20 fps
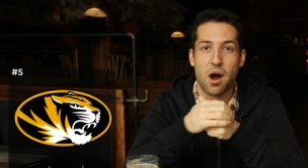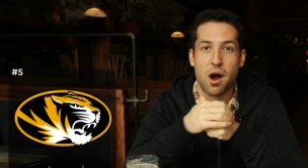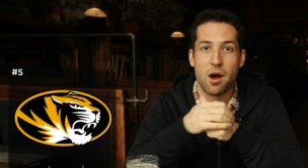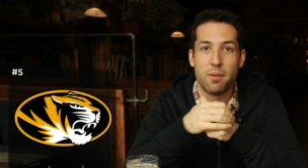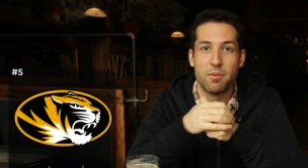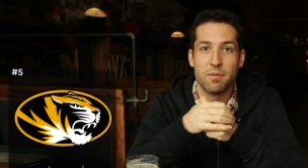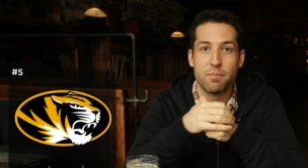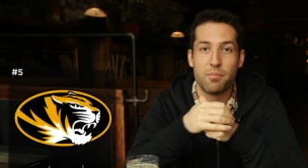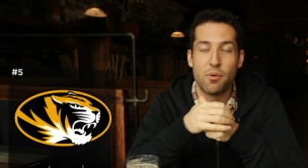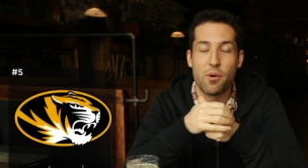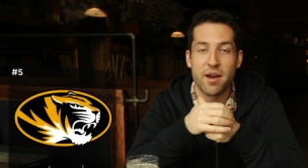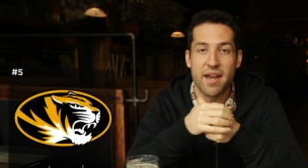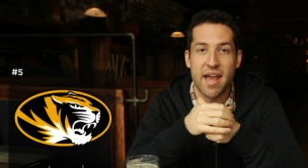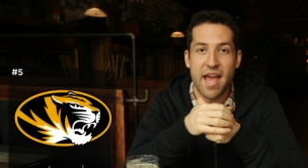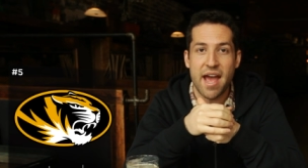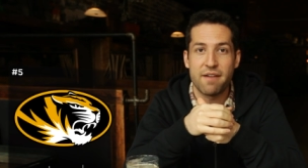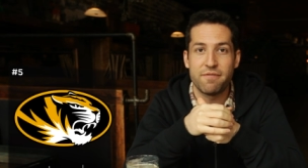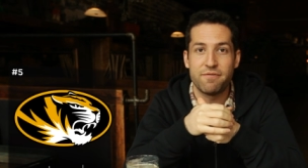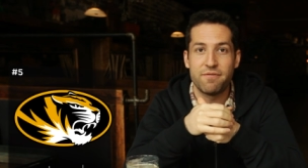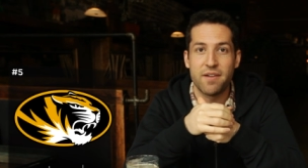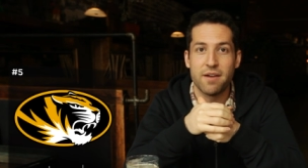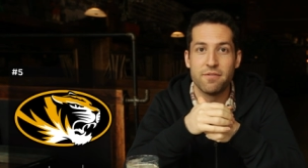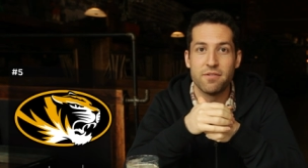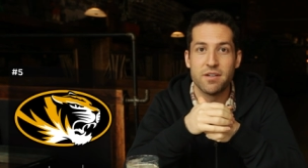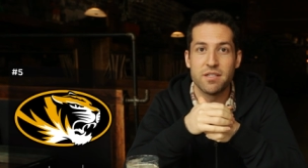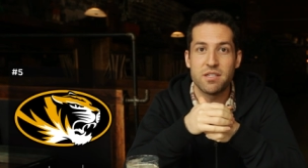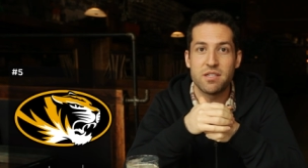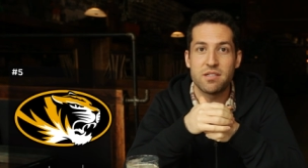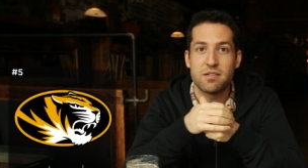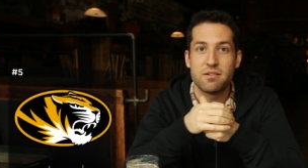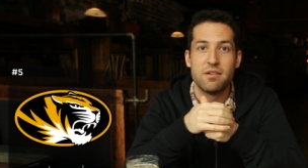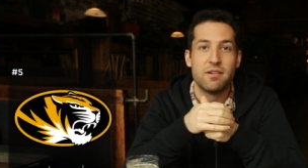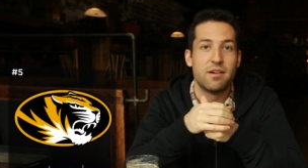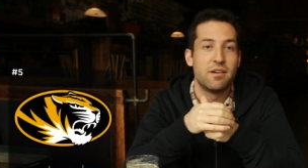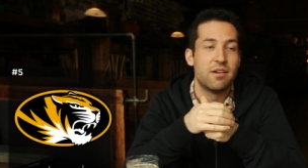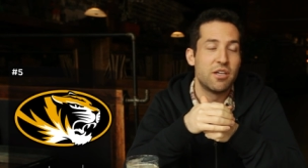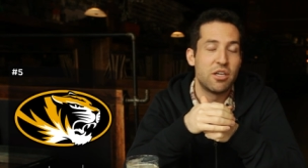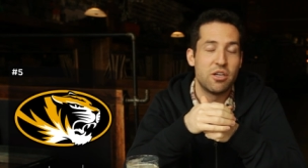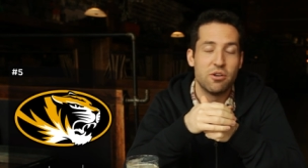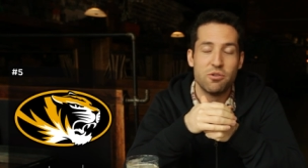Auburn, point and a half favorites.
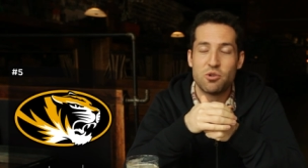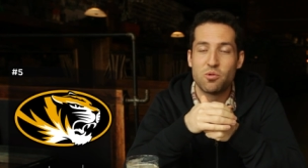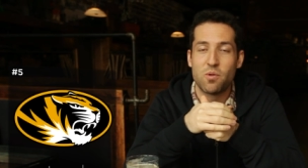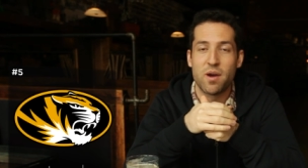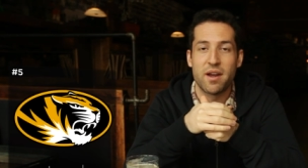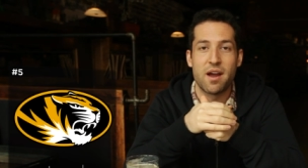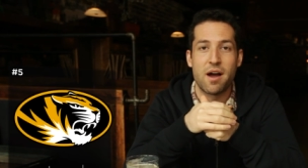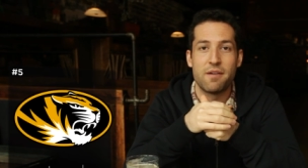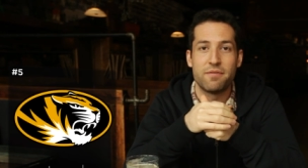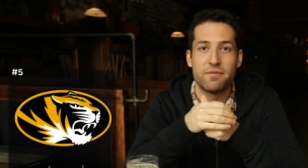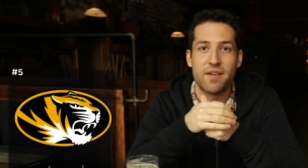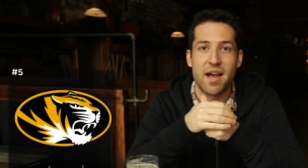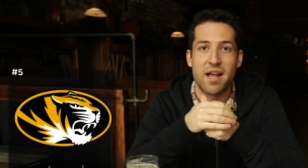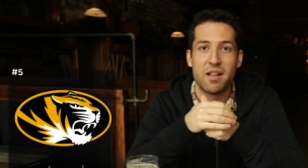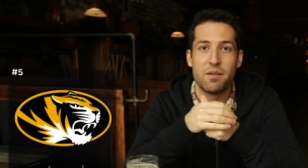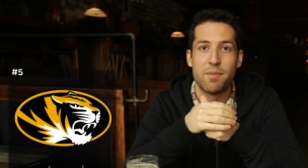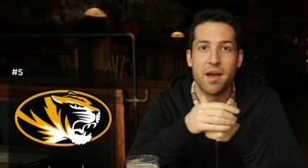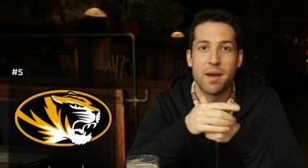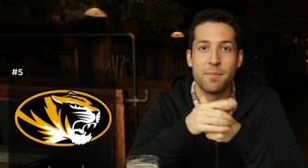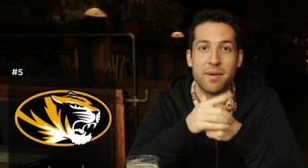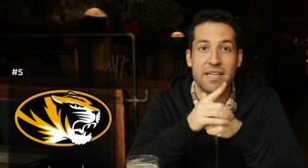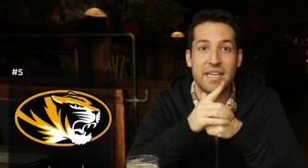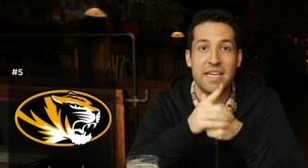Huge win off of Alabama.